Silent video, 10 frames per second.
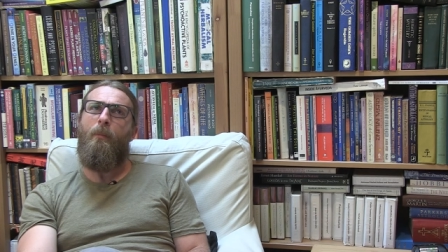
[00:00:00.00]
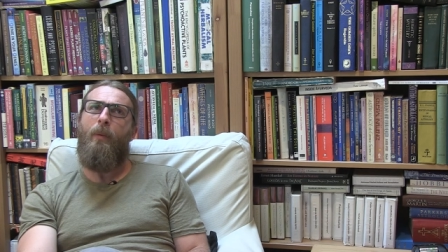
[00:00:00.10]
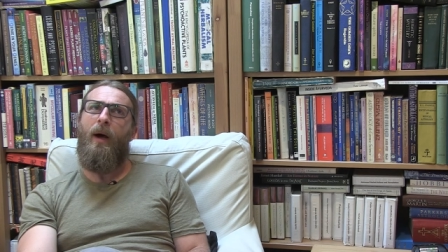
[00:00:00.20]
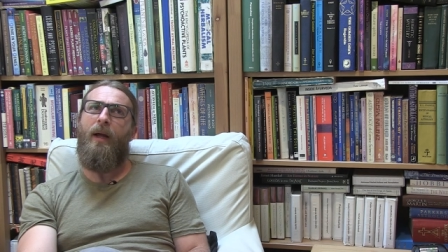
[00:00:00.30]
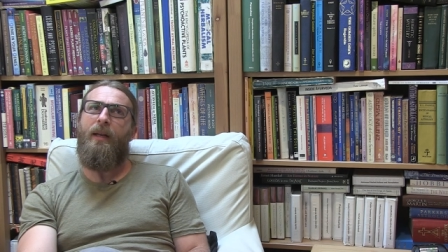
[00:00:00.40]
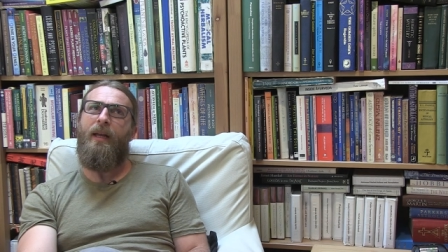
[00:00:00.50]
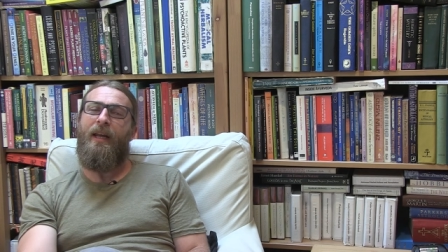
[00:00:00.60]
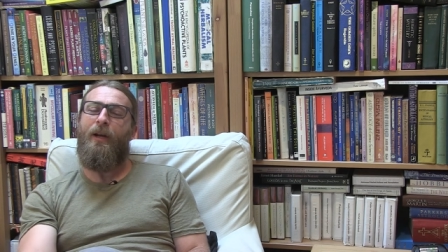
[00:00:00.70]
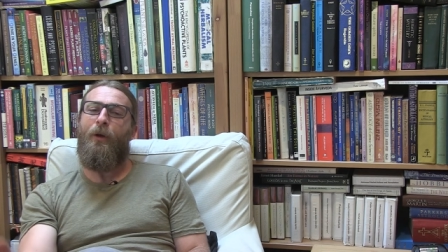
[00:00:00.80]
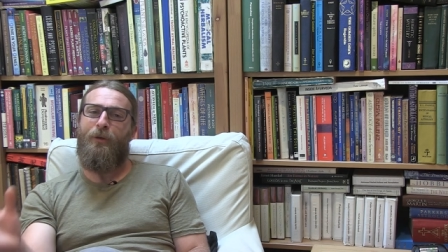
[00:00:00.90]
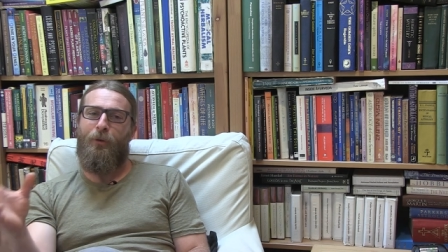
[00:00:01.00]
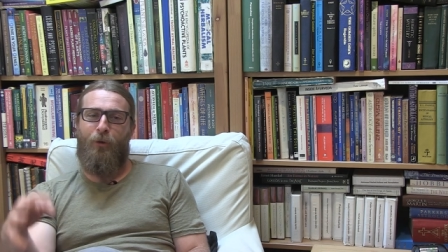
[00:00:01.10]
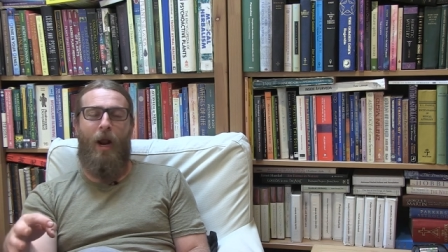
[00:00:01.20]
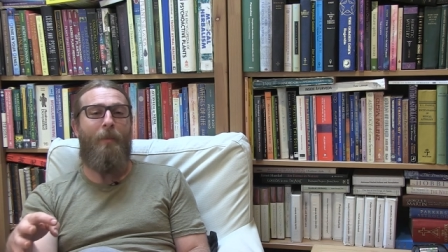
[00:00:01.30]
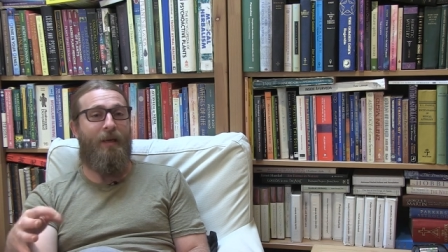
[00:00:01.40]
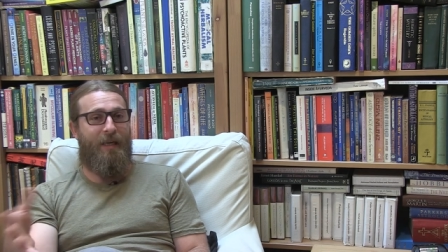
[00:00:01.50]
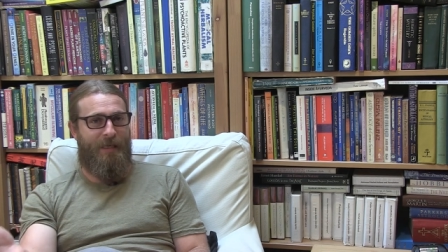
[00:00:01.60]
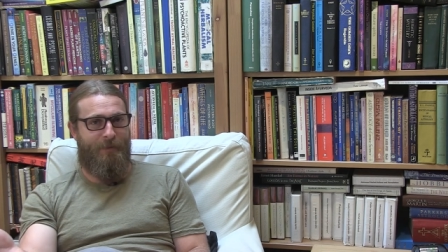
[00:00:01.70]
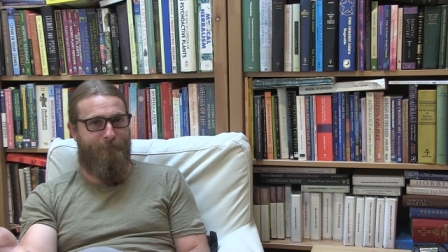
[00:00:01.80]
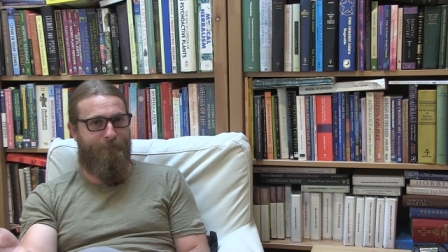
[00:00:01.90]
but it can also trap it
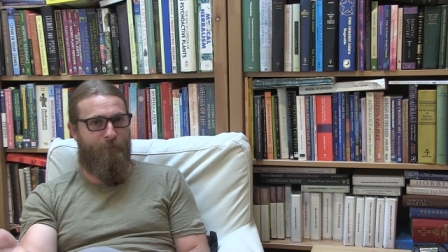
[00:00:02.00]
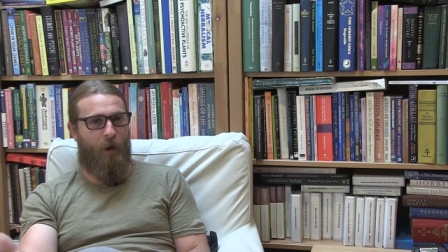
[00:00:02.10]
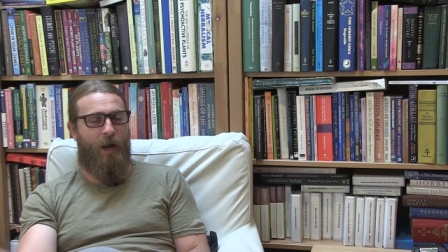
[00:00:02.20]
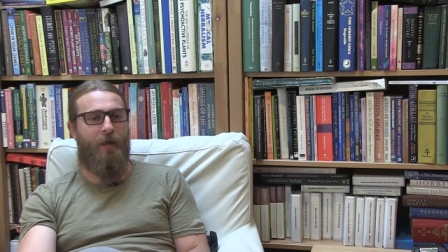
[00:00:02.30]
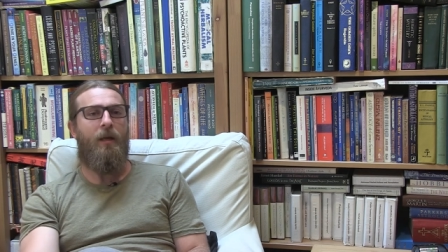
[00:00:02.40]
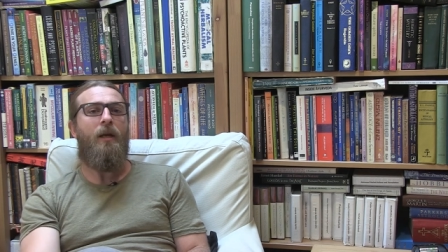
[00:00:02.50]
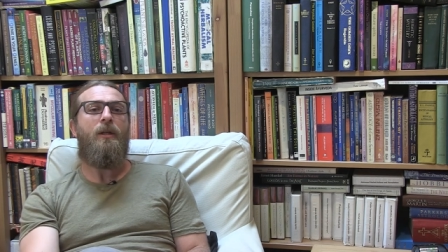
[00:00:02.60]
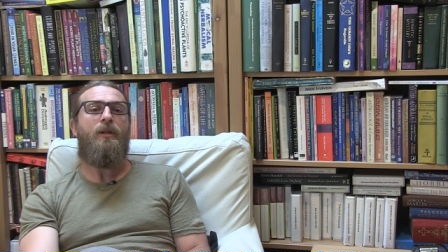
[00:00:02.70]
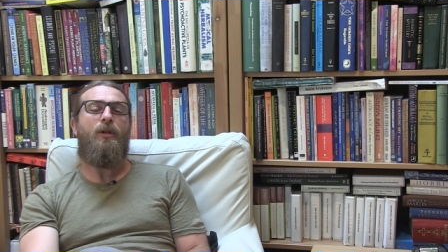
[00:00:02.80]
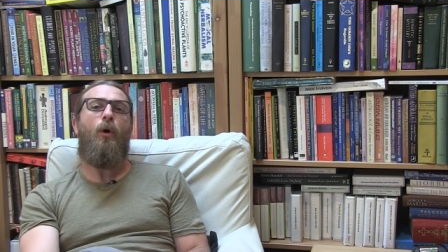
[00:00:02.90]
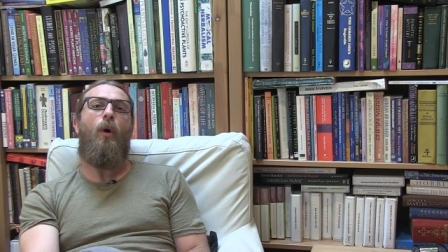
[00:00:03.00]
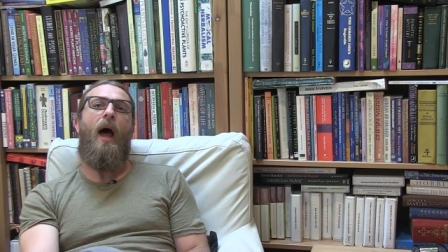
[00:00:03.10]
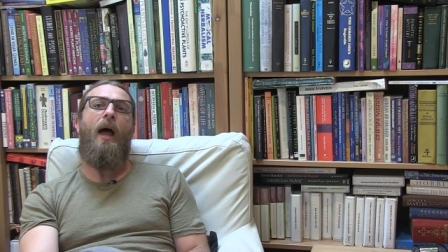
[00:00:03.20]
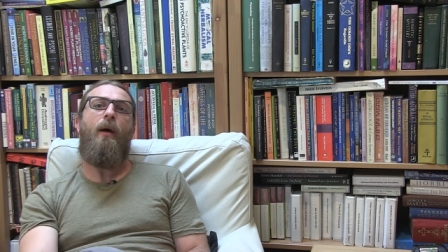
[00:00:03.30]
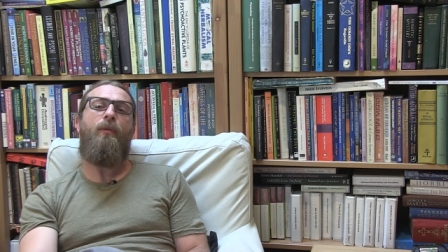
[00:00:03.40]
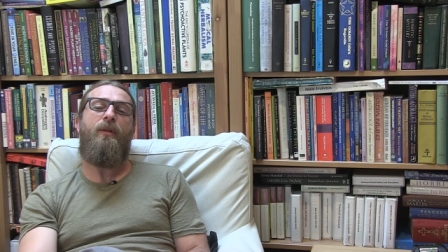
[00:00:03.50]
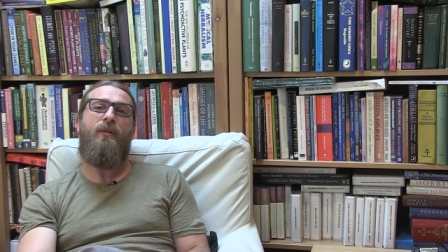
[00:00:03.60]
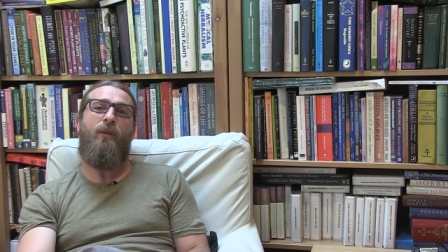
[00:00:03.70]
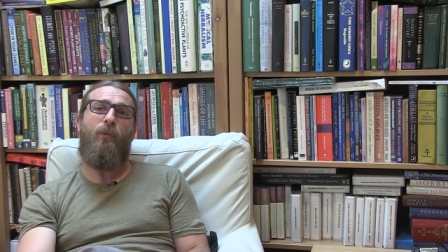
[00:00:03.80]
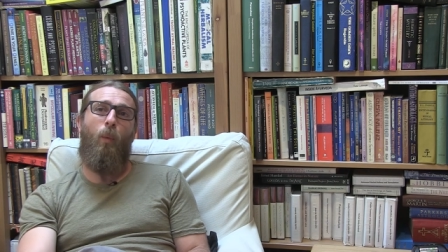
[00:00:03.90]
in right? So I
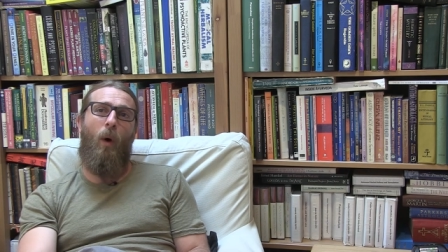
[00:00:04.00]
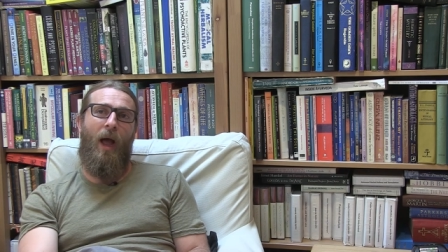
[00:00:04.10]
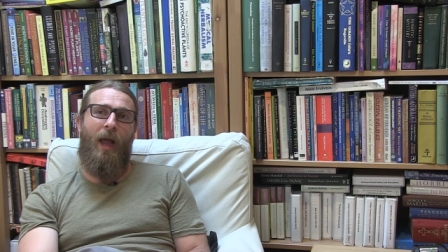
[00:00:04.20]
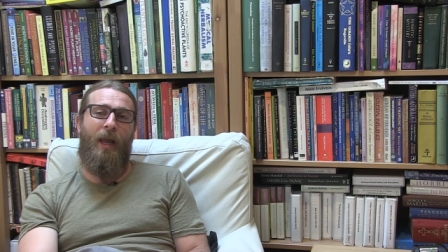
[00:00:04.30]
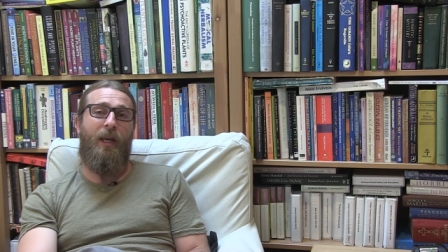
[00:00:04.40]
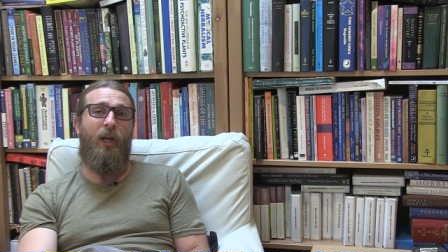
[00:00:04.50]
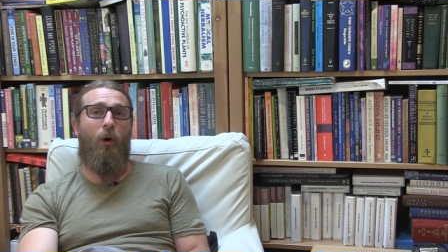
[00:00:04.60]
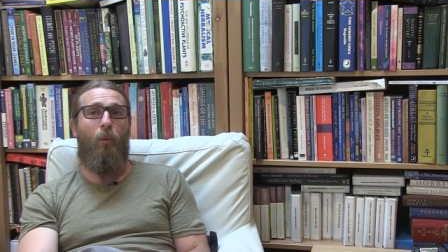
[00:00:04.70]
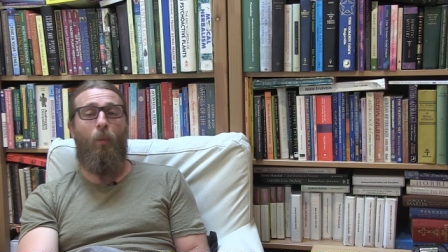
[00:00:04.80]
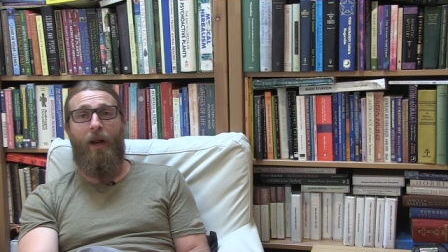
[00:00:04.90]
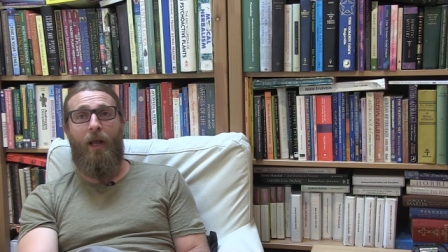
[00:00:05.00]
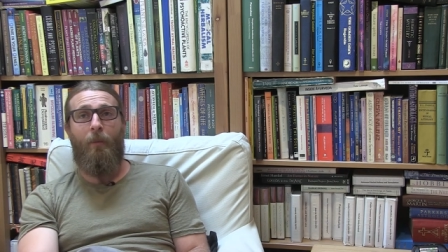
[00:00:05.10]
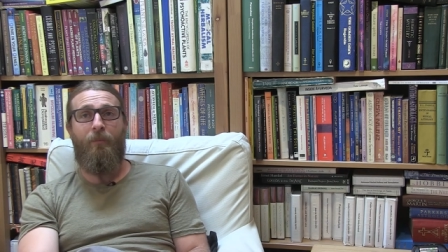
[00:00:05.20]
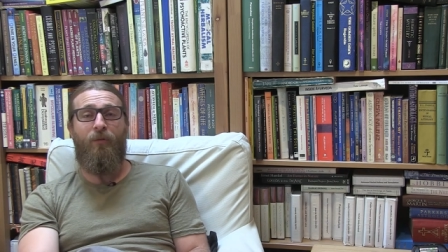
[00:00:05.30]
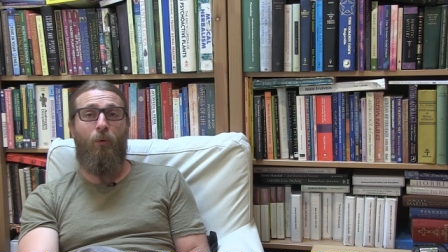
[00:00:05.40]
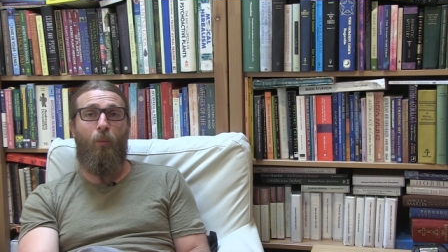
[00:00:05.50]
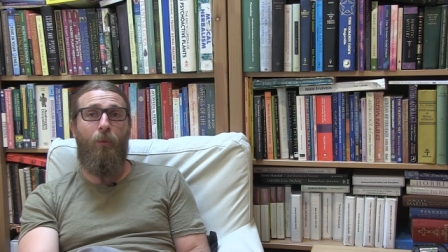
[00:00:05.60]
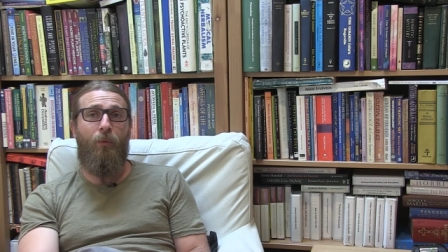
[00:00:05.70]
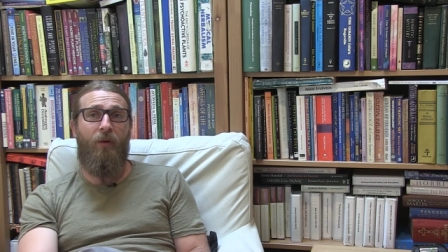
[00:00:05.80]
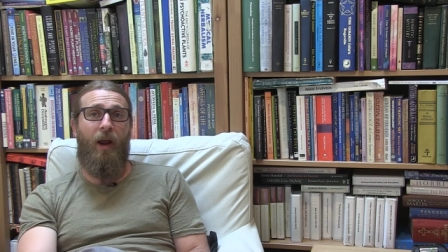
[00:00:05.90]
this is why, you know, when it comes to
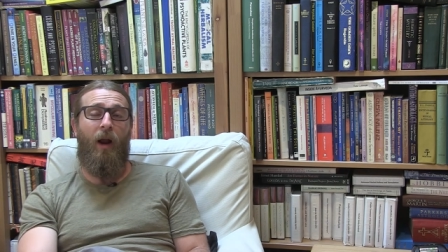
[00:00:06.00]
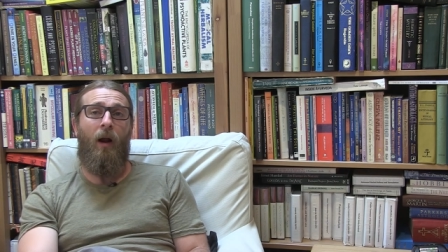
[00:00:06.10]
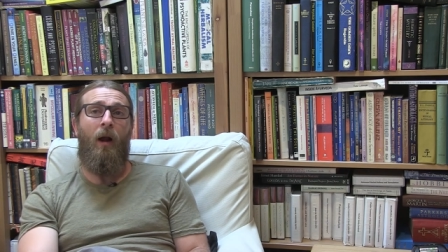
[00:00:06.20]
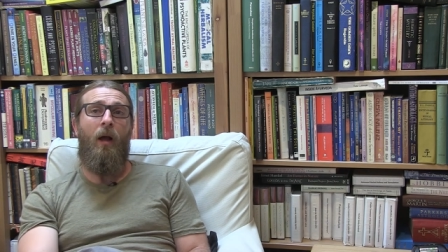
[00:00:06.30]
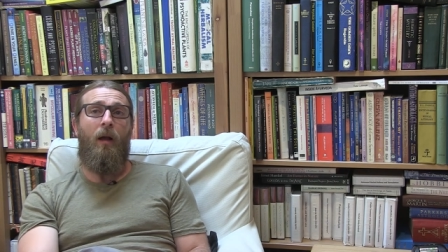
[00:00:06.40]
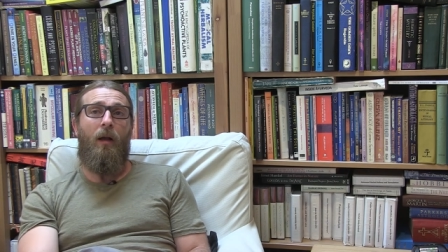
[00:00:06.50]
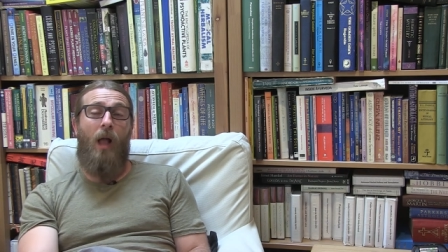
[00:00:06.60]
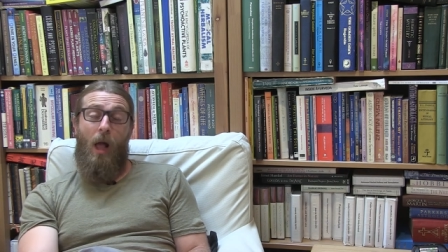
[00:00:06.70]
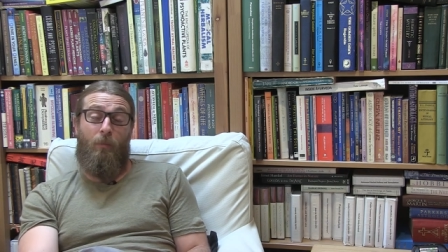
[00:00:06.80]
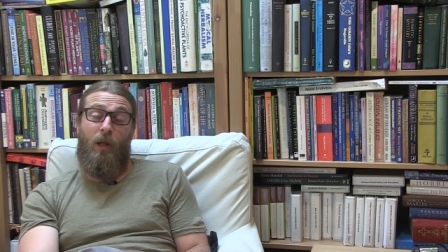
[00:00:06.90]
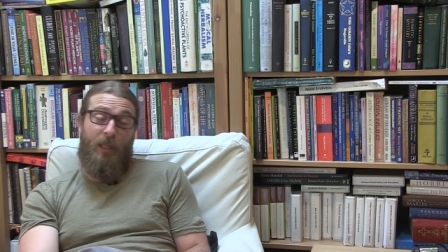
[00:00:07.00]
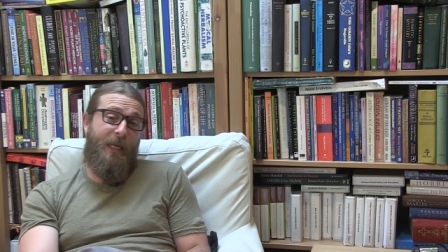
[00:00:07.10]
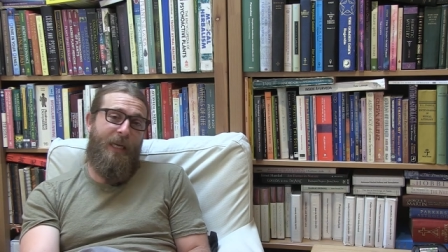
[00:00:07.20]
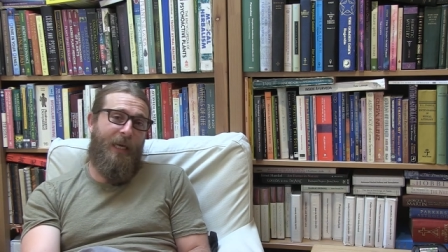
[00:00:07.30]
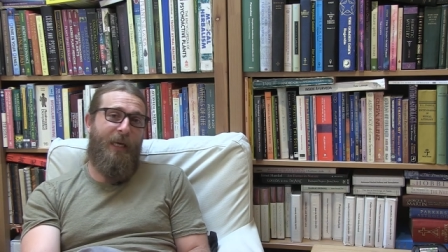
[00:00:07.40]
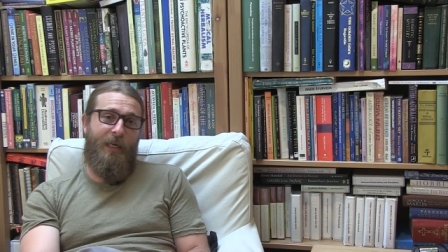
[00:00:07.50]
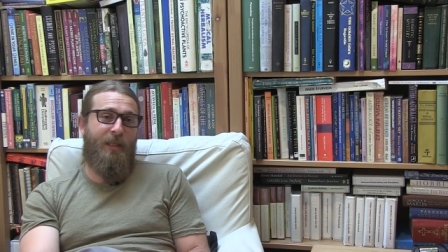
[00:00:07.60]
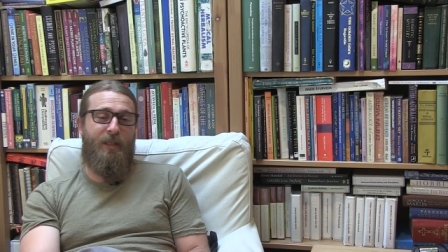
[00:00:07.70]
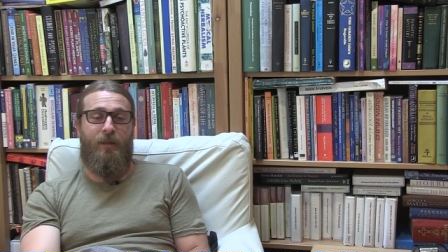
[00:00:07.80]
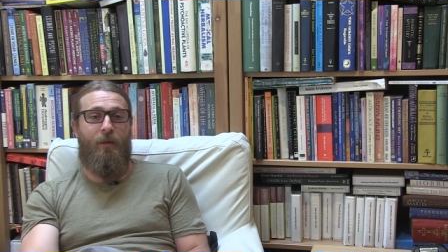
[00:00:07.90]
wound care, cleaning it
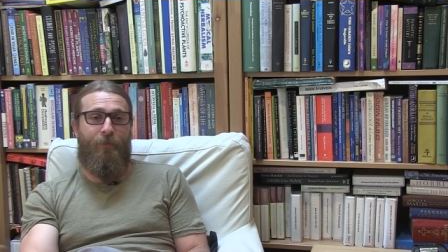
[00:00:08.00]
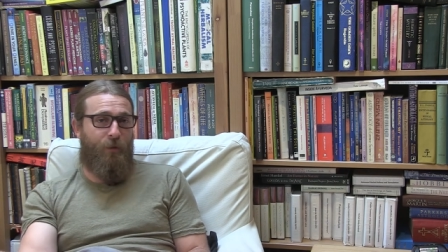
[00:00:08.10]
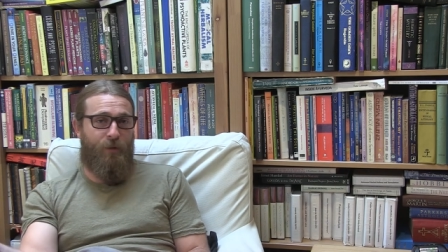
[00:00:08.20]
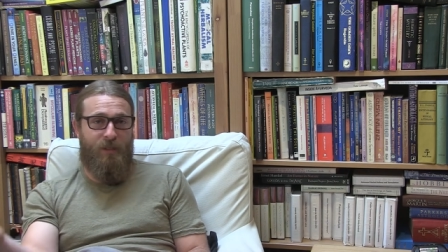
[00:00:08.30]
is the first